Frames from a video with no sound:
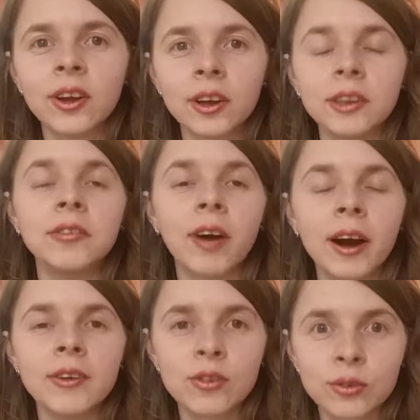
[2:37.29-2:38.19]

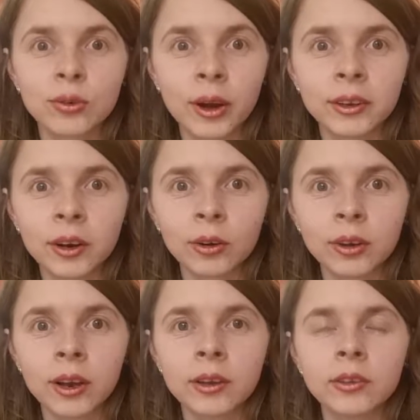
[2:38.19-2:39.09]
advised to write an
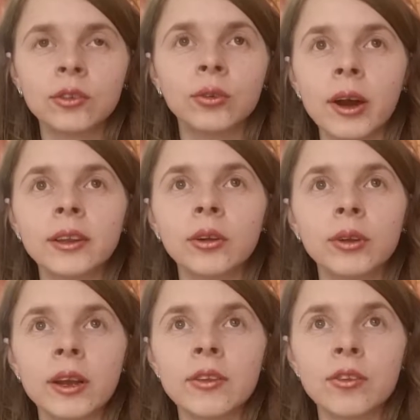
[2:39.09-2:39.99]
outline, to write
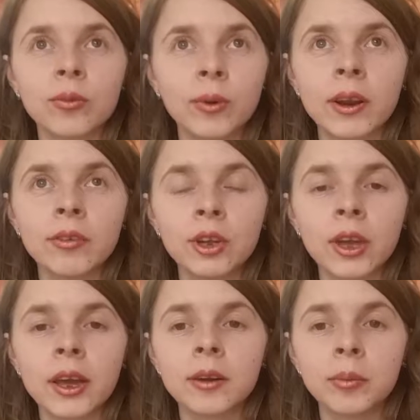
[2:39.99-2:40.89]
outlines whenever you
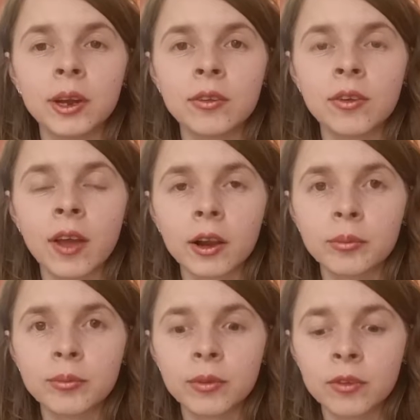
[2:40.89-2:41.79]
can, because
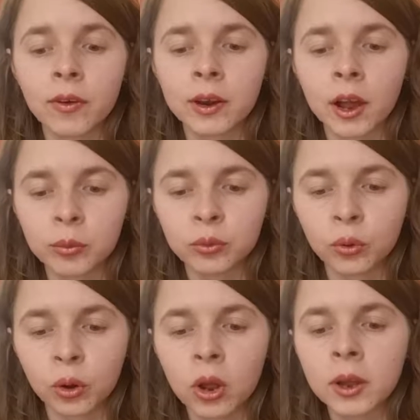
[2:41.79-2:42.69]
it's very helpful